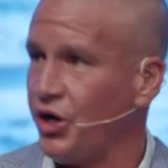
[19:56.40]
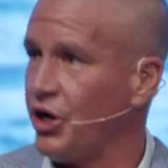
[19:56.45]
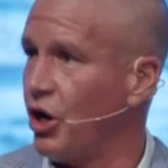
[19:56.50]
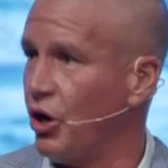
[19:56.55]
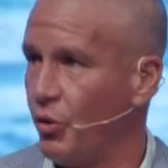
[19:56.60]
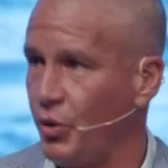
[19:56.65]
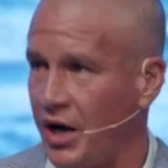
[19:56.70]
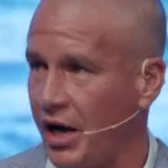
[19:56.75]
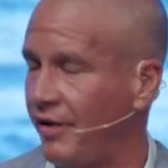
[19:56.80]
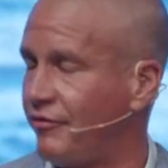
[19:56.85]
go,
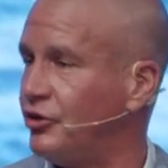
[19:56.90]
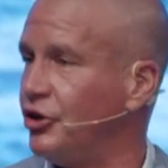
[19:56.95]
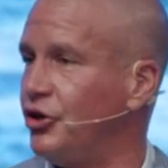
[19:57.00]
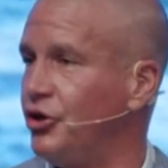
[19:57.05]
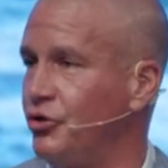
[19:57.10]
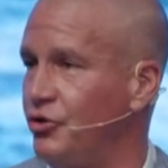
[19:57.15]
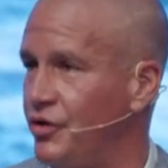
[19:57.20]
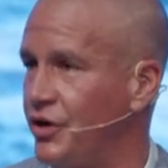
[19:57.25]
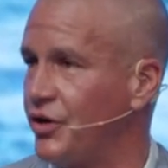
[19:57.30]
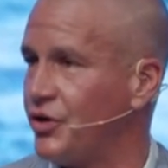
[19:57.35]
we have to
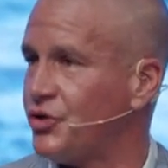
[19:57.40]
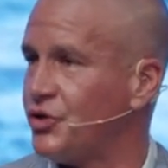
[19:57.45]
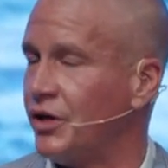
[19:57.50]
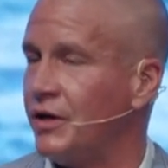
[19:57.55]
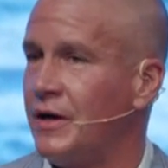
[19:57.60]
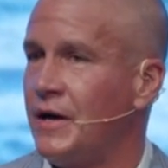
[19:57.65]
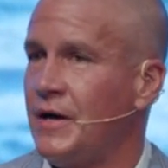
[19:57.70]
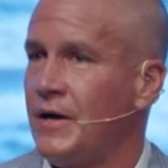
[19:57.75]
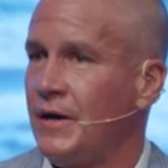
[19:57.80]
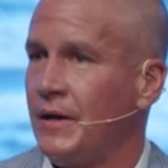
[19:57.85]
do this. And,
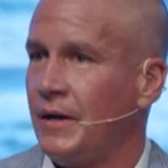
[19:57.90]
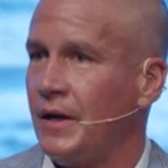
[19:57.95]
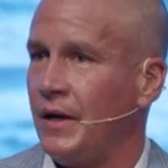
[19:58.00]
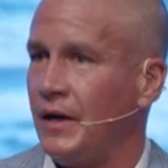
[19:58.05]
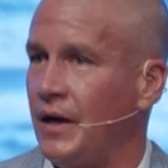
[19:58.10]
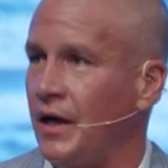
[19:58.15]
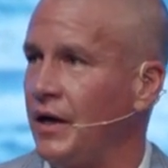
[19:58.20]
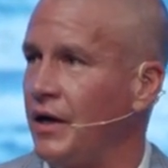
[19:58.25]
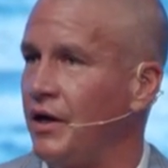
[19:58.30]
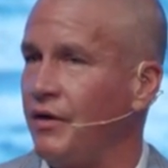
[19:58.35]

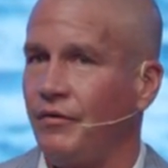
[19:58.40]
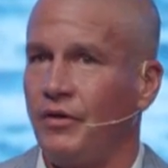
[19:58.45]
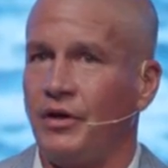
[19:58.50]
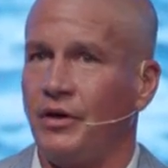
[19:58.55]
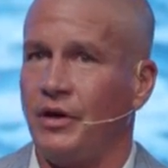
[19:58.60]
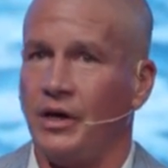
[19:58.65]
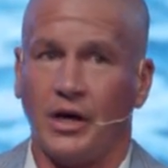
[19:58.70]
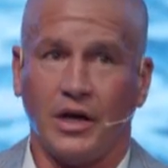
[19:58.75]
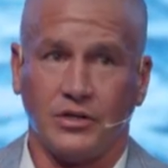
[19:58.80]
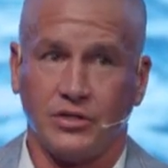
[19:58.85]
and, and, if,
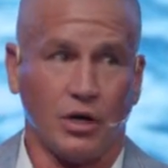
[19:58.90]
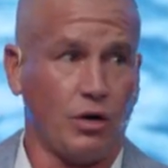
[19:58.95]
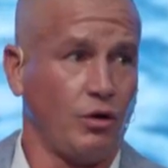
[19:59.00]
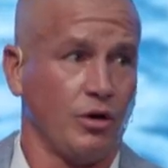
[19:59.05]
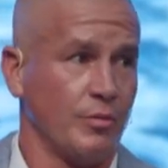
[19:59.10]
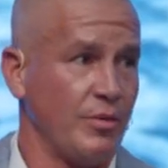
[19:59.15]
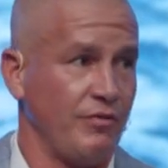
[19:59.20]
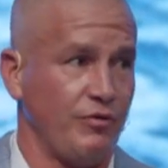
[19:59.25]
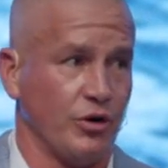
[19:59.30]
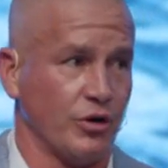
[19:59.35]
and, and I told
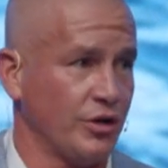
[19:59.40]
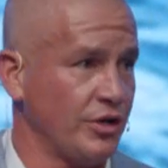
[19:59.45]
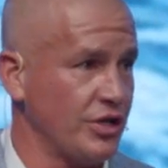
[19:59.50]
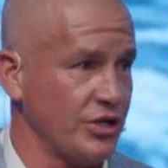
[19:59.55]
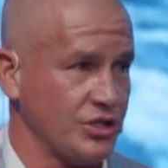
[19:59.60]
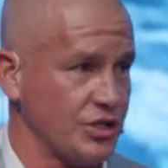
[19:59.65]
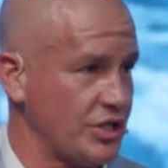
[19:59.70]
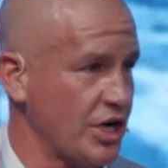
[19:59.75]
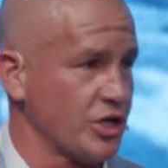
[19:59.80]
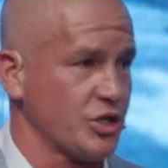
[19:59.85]
him, if you're in
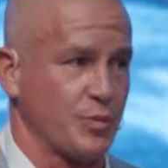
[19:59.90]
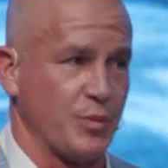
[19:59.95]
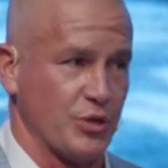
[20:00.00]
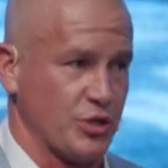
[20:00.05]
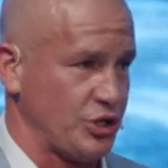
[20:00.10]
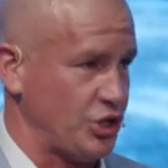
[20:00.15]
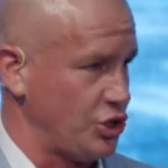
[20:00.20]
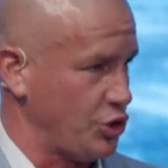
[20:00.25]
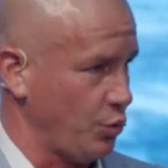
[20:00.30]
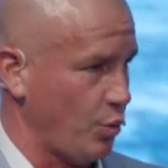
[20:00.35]
this desperate
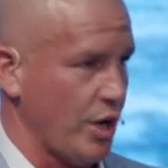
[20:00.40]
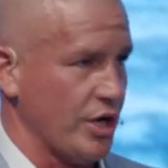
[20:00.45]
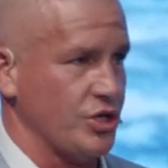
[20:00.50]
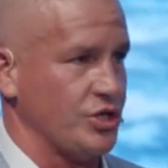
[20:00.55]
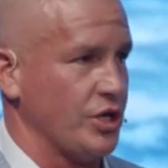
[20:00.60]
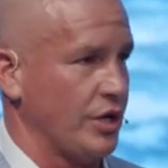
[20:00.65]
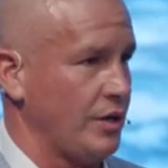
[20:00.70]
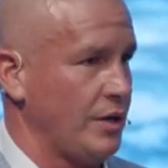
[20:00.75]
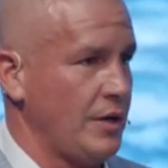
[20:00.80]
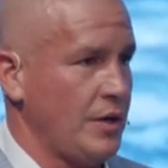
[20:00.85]
situation,